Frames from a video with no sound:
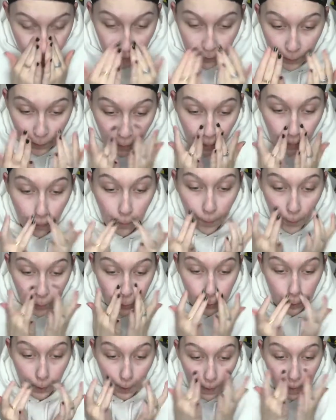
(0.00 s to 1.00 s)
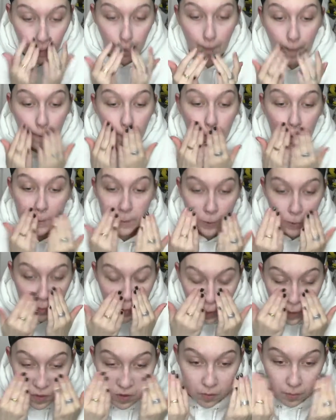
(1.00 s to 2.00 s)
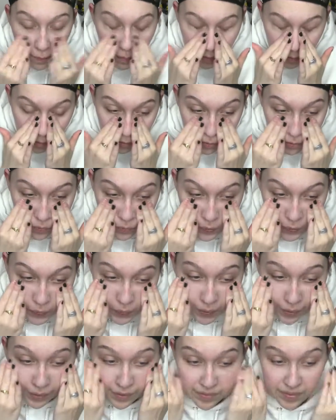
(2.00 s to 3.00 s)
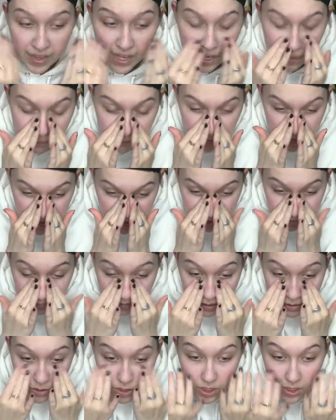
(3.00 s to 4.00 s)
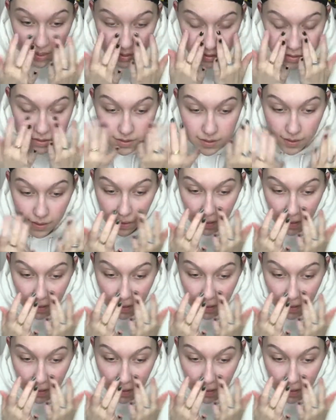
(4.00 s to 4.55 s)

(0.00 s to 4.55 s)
nose, along the sides of my nose, across the apples of my cheeks,